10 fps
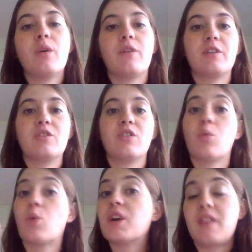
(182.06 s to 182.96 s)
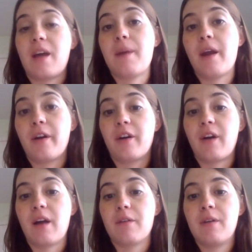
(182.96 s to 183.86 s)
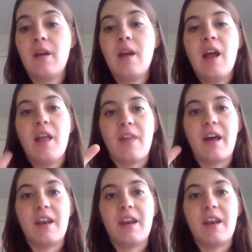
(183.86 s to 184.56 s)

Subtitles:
refers to the word in that paragraph. That